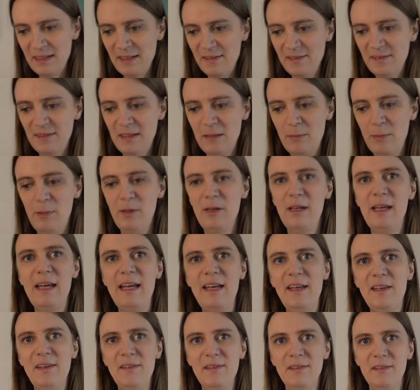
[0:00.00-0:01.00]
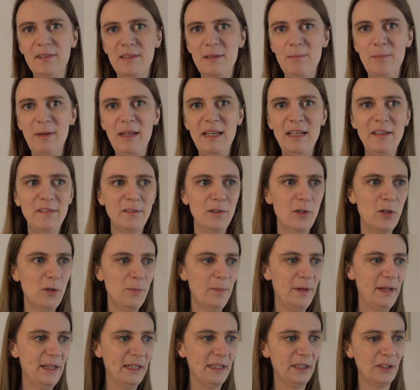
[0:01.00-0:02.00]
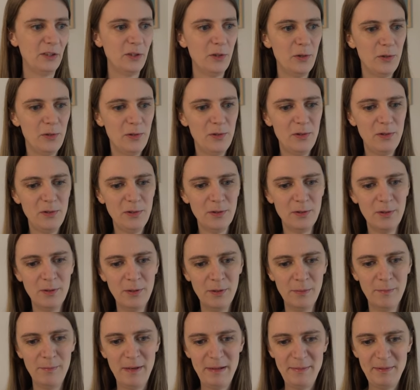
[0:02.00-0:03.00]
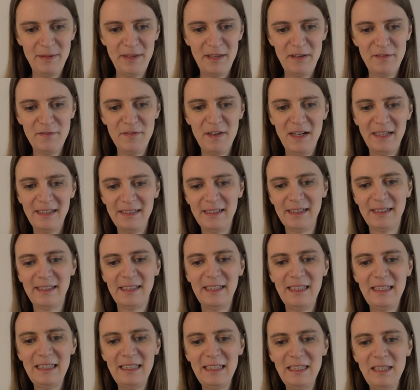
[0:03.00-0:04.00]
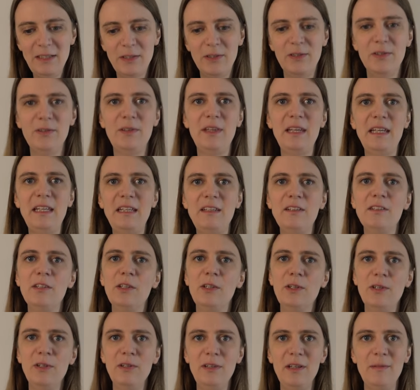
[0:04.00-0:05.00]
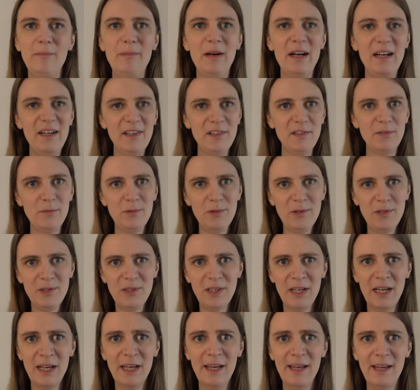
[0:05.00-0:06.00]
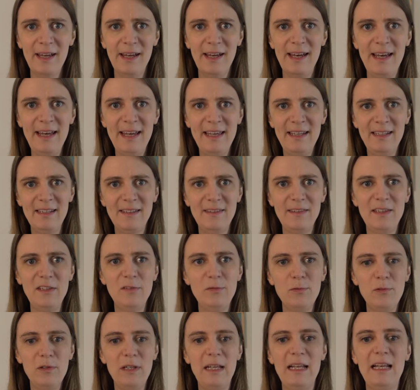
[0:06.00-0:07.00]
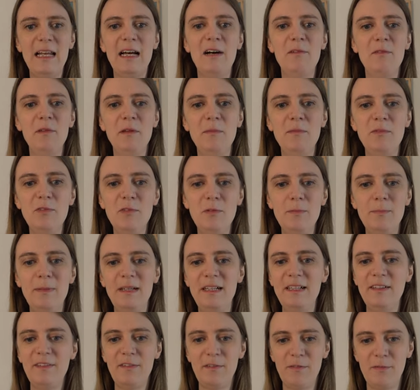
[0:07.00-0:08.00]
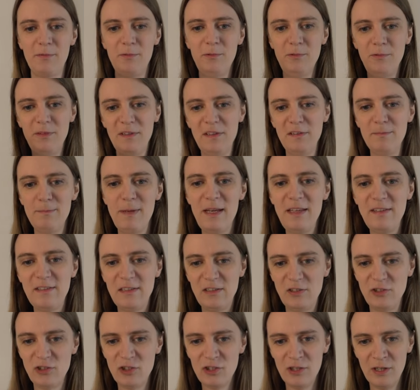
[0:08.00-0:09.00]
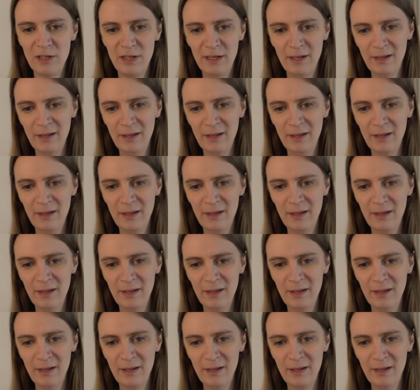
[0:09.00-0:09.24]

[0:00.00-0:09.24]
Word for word: as simple as the players opening a door, maybe they find a key or they learn a password, and this will allow them to pass through this passage.